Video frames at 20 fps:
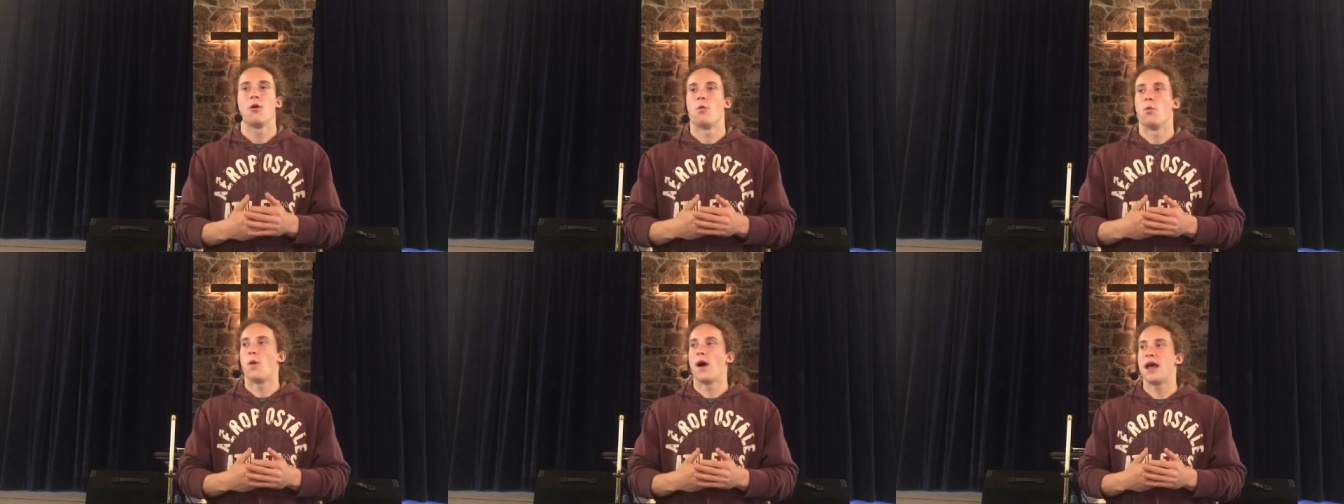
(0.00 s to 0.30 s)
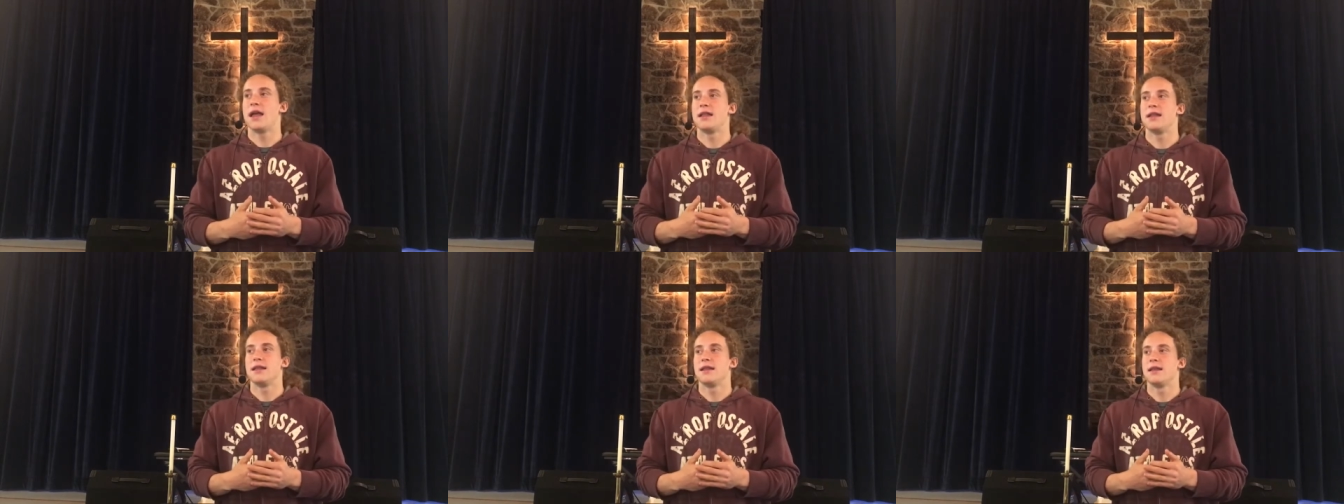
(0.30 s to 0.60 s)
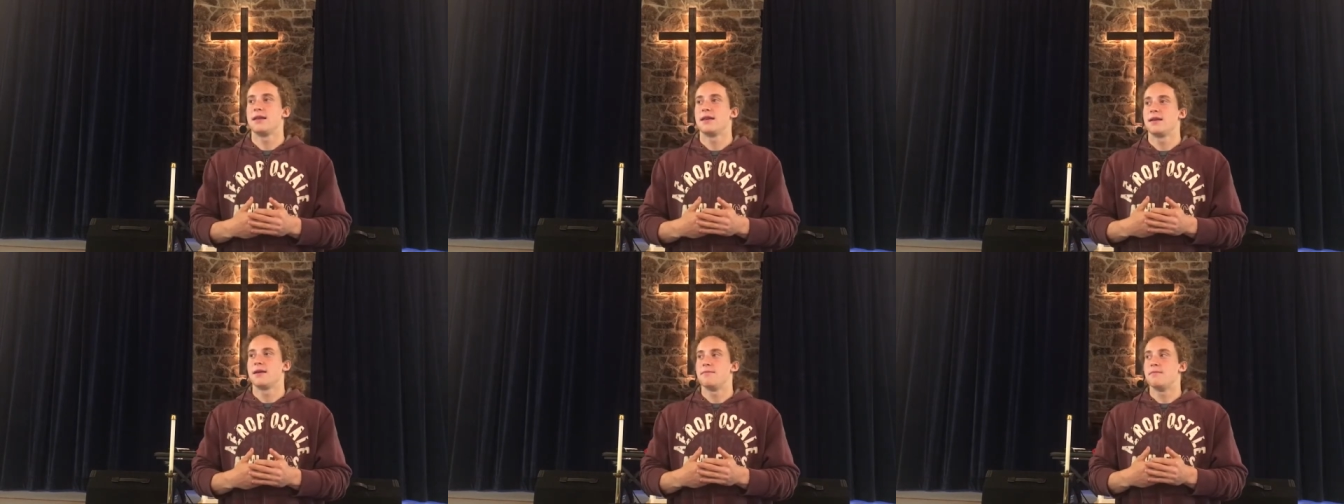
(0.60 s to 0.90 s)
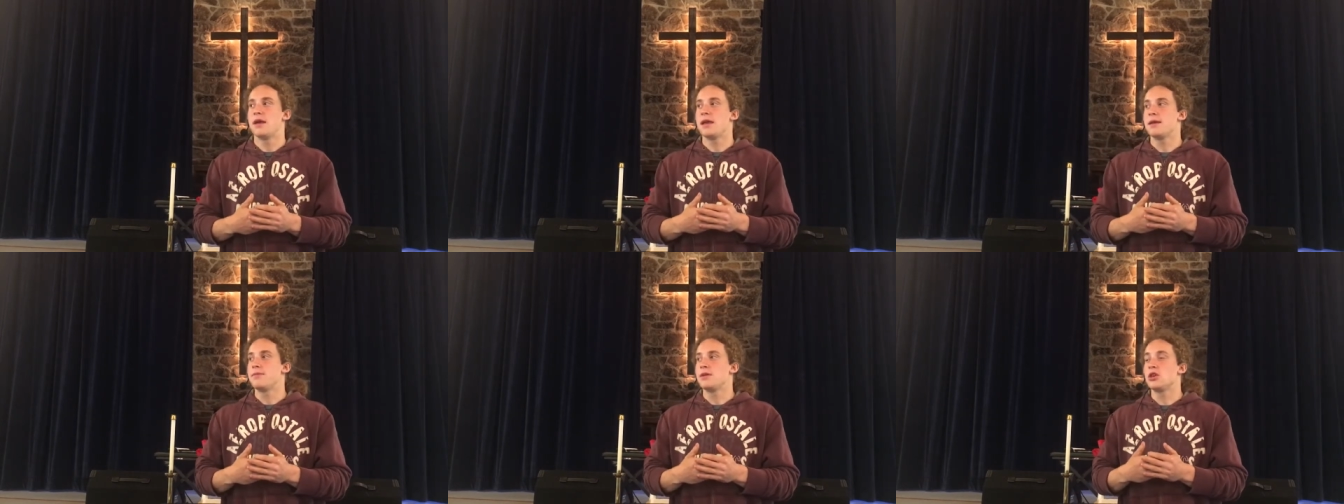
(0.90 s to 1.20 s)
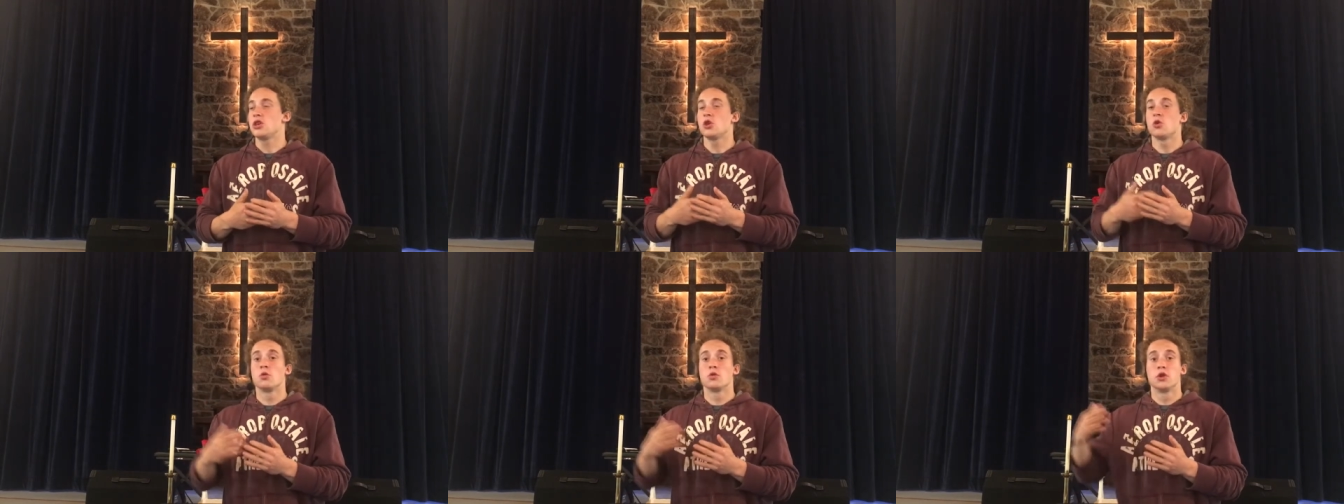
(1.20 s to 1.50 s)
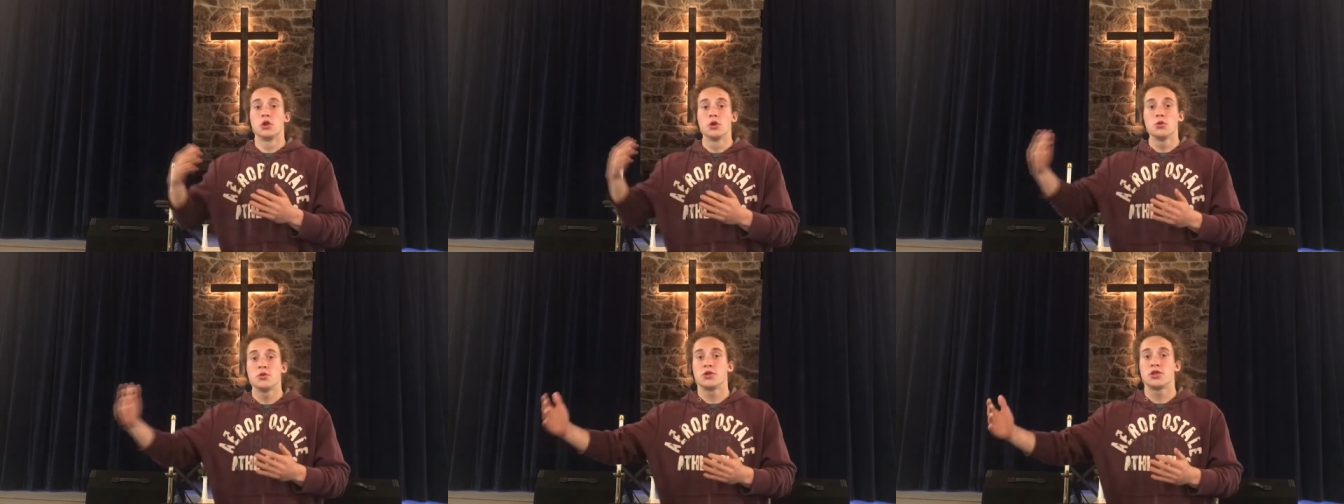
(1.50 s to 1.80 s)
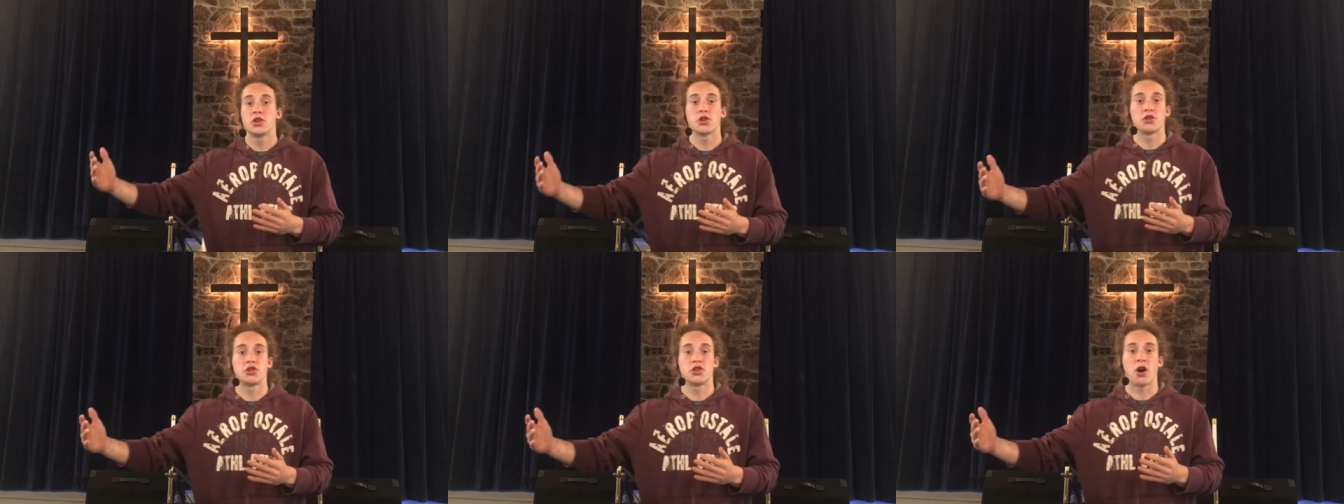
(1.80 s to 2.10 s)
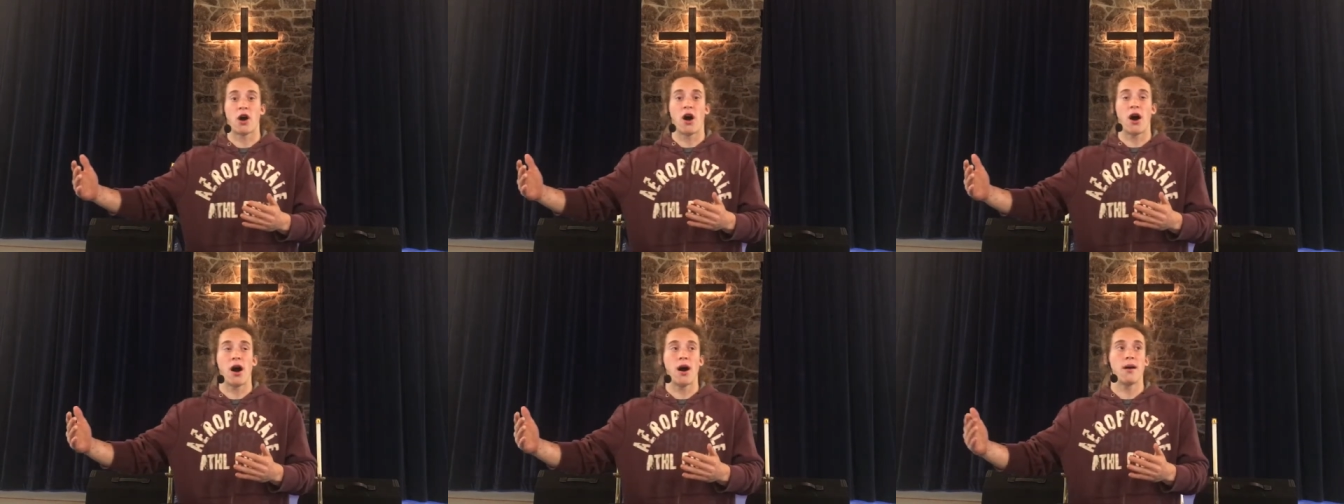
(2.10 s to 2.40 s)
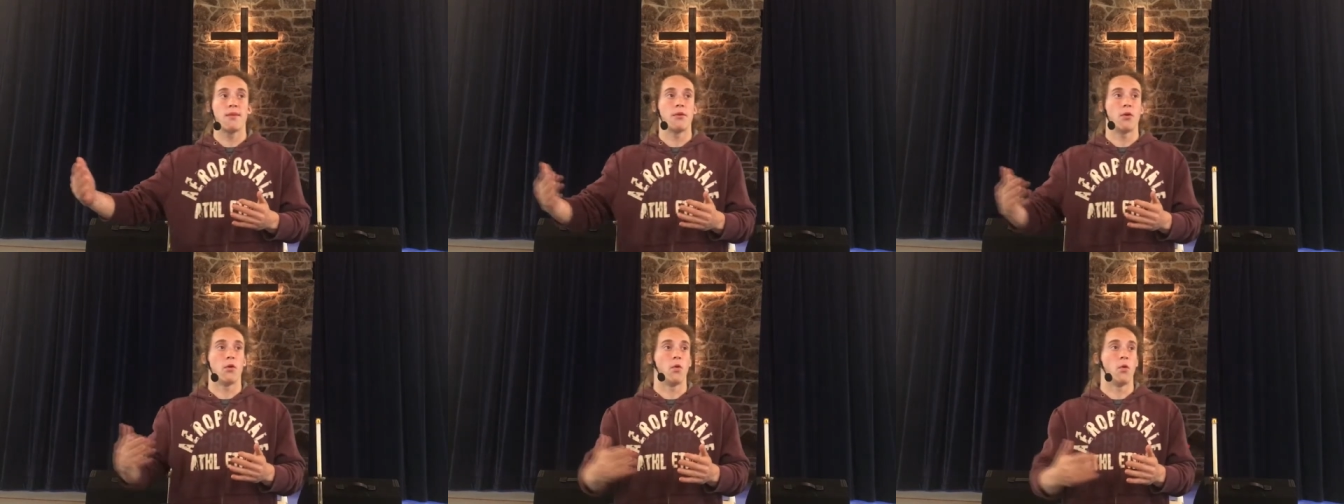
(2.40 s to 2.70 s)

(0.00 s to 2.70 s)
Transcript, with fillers: when maybe you lose your job